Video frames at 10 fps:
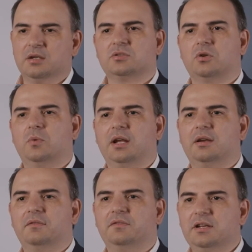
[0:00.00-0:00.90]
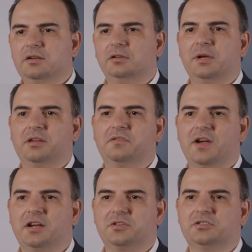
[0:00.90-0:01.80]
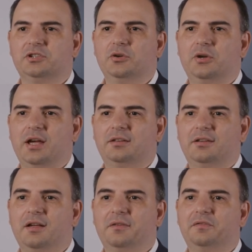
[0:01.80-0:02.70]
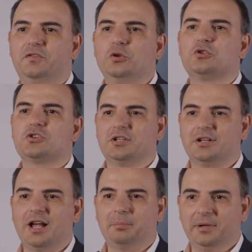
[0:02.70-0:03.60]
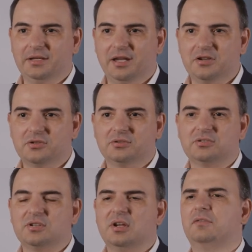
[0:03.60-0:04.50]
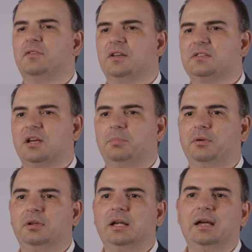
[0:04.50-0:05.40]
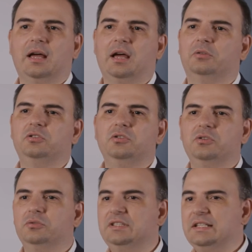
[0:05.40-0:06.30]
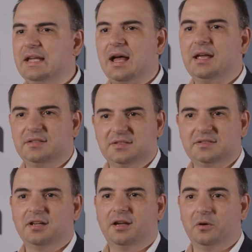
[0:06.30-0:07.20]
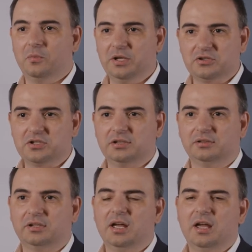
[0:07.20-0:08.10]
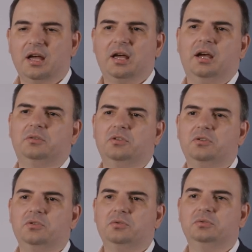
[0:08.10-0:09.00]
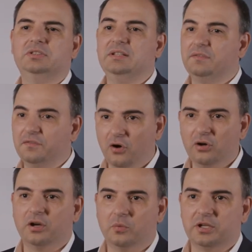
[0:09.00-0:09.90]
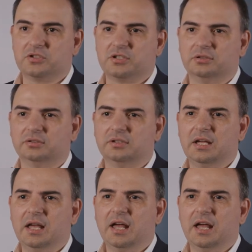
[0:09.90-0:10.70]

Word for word: So when vehicle manufacturers look at future applications, for example, how do you de-ice a windshield? How do you defog a windshield?